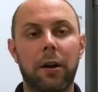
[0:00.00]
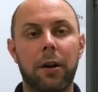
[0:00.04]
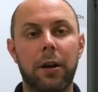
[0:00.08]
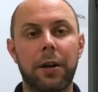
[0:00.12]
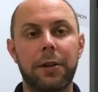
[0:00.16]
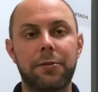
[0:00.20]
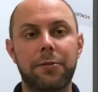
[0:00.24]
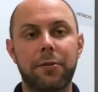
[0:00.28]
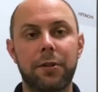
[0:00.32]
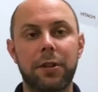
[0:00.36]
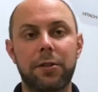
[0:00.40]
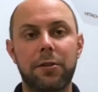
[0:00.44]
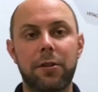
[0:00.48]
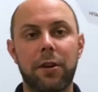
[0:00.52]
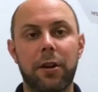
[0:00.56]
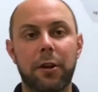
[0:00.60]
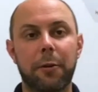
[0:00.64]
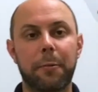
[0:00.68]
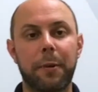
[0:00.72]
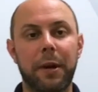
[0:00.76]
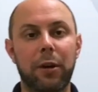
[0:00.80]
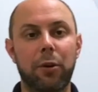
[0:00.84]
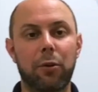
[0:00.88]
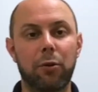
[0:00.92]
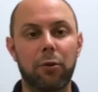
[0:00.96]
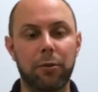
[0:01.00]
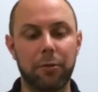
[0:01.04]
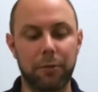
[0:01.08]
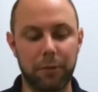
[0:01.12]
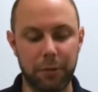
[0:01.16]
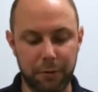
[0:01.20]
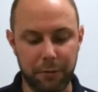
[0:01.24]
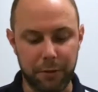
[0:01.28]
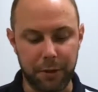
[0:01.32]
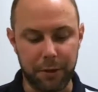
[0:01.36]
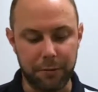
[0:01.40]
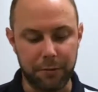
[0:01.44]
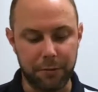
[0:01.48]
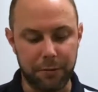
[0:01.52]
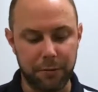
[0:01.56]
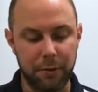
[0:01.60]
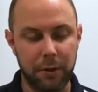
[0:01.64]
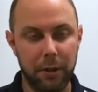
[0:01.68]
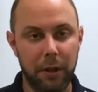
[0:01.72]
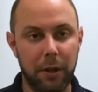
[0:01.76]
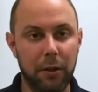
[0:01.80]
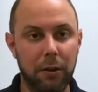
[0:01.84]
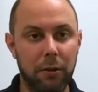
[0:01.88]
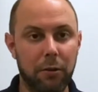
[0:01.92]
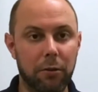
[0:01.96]
All right, so let's talk about oral glucose.
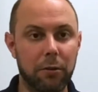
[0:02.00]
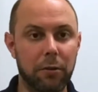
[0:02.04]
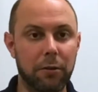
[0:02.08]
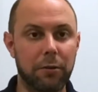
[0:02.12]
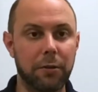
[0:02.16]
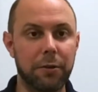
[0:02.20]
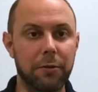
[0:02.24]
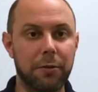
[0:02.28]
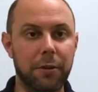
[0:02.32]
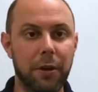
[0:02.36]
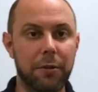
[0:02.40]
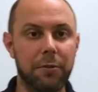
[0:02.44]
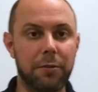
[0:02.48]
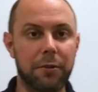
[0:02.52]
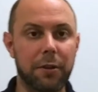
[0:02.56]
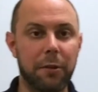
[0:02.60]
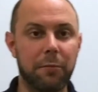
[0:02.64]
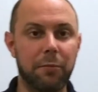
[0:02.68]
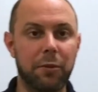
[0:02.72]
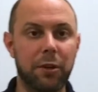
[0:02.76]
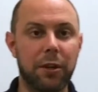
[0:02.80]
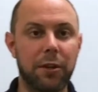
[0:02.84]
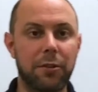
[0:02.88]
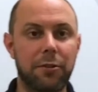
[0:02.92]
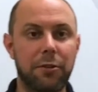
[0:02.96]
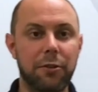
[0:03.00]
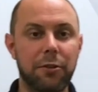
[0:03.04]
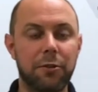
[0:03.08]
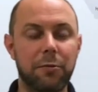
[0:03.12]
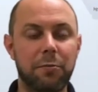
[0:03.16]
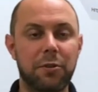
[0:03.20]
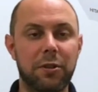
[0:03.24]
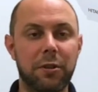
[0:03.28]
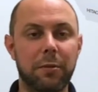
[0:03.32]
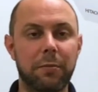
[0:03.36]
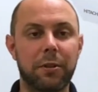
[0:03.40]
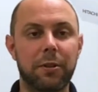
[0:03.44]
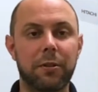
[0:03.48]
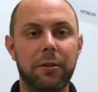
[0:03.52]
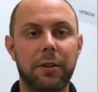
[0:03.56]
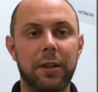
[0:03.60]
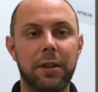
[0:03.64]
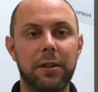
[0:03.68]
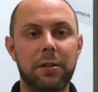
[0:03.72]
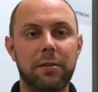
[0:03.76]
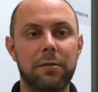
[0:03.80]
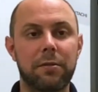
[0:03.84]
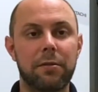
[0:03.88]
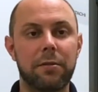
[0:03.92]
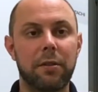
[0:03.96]
Oral glucose comes in a tube similar to
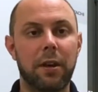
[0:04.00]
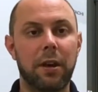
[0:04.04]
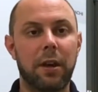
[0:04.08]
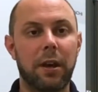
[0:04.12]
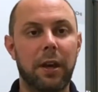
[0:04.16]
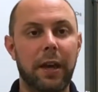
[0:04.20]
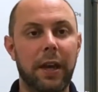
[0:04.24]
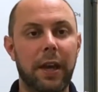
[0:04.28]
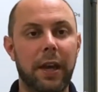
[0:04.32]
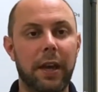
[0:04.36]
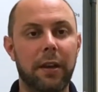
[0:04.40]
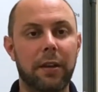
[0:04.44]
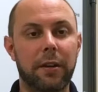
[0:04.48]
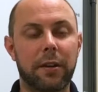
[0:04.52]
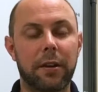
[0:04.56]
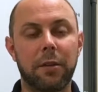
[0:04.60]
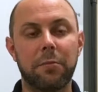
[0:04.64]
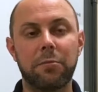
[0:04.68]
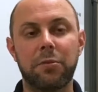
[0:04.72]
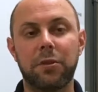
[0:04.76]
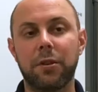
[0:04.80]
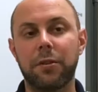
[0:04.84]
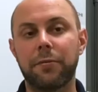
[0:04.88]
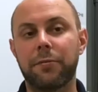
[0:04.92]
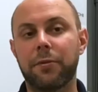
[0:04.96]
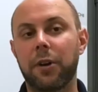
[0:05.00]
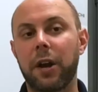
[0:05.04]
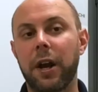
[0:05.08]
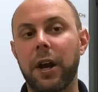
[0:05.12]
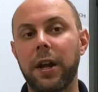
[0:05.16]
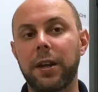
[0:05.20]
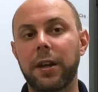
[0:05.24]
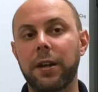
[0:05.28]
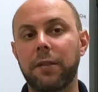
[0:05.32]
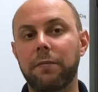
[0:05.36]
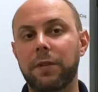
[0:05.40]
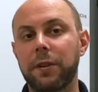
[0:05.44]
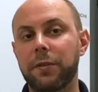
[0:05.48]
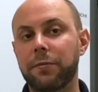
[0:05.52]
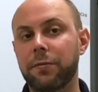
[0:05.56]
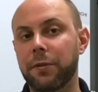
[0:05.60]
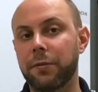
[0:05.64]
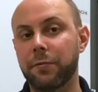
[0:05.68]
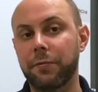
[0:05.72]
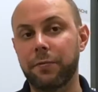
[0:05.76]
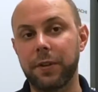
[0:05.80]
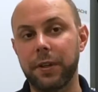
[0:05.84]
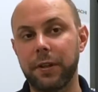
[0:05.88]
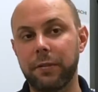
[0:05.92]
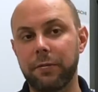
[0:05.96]
this, and it comes in a variety of
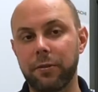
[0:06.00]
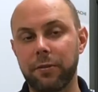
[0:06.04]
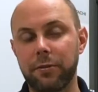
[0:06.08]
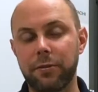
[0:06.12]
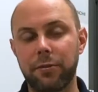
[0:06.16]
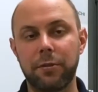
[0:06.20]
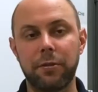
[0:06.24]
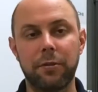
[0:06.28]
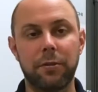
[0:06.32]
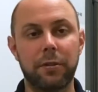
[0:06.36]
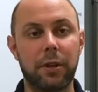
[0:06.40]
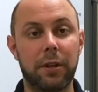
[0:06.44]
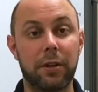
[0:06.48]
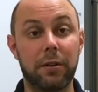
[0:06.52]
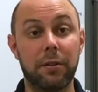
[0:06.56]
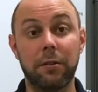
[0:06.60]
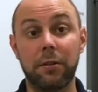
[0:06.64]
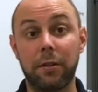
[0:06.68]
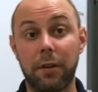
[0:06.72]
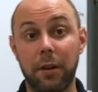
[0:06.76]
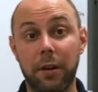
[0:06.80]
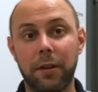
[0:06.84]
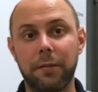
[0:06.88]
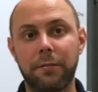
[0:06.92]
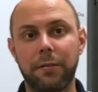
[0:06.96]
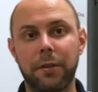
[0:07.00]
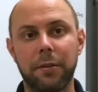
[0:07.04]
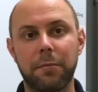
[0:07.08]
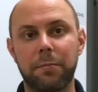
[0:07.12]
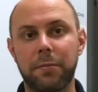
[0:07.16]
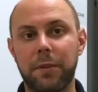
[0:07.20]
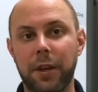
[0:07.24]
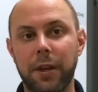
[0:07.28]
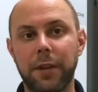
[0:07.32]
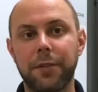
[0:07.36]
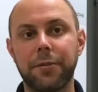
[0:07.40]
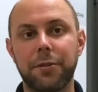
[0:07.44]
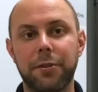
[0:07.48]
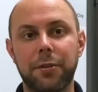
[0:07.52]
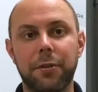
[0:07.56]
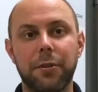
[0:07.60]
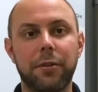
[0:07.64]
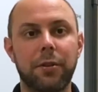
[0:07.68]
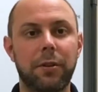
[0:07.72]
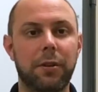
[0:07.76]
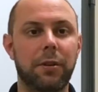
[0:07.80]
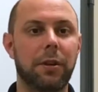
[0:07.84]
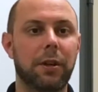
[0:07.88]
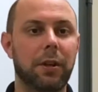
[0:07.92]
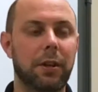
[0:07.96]
different flavors. None of them taste
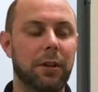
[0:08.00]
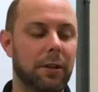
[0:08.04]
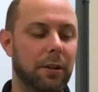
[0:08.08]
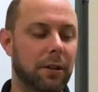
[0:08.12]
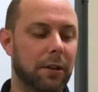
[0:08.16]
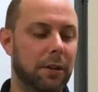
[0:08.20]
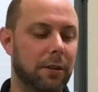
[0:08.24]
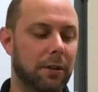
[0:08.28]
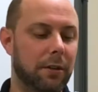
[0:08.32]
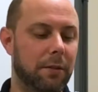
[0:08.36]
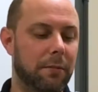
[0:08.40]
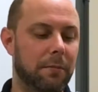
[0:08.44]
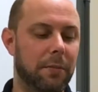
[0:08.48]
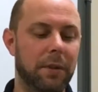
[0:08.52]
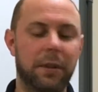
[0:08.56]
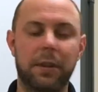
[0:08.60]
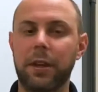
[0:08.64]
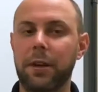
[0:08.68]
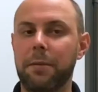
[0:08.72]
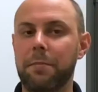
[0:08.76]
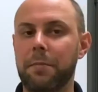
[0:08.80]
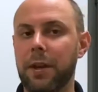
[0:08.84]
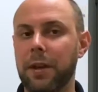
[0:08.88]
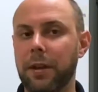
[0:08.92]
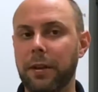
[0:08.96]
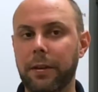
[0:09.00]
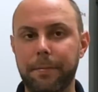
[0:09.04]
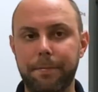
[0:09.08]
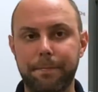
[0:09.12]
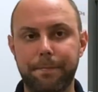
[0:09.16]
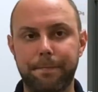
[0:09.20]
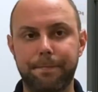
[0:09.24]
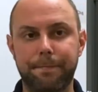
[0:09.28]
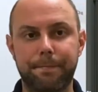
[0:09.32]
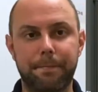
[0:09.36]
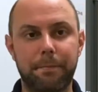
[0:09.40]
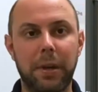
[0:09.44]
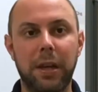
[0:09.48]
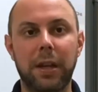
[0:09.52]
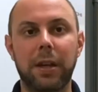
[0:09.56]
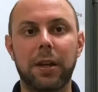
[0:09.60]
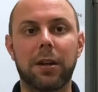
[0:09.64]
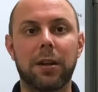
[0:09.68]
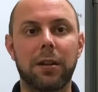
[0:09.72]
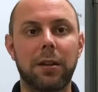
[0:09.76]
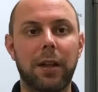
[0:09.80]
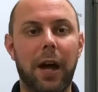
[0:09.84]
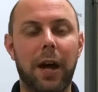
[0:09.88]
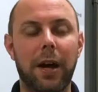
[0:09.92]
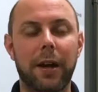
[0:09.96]
good, but they make pina
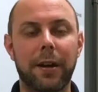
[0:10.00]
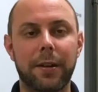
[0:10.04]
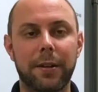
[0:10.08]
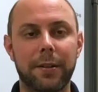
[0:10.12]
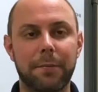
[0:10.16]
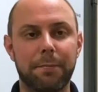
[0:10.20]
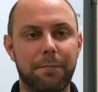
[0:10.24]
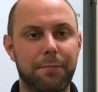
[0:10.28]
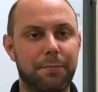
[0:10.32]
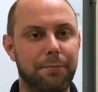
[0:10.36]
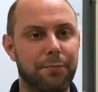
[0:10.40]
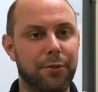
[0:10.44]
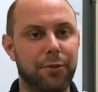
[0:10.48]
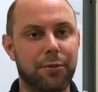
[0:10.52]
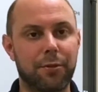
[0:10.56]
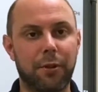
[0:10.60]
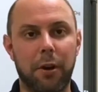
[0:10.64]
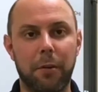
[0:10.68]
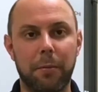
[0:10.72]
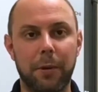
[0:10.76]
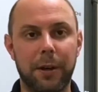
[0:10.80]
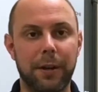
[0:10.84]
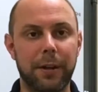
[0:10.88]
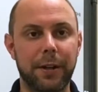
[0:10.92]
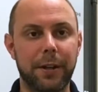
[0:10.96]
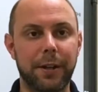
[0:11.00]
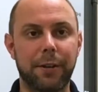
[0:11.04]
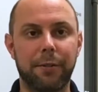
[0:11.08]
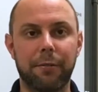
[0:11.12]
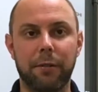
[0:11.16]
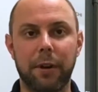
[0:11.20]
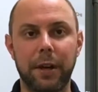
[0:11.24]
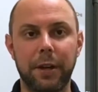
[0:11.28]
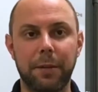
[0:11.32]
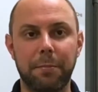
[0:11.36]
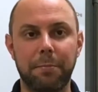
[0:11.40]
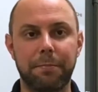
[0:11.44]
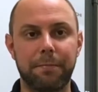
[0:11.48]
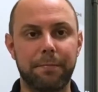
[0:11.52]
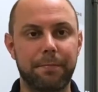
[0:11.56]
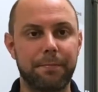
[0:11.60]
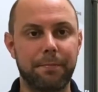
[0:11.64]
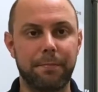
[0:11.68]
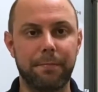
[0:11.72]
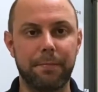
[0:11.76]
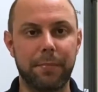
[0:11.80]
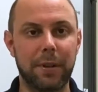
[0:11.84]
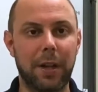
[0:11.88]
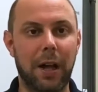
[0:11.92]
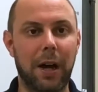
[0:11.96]
colada, strawberry, grape,
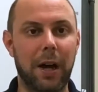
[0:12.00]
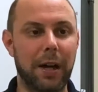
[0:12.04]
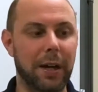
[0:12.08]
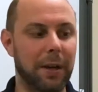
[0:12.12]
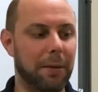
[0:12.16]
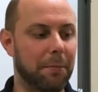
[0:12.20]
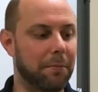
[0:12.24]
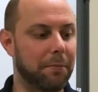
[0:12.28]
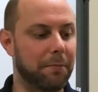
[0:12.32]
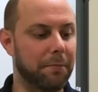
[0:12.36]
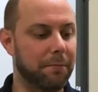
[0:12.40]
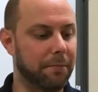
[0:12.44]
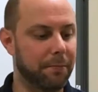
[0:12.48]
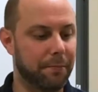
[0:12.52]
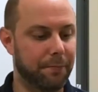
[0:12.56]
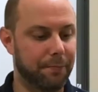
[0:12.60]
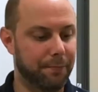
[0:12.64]
lime.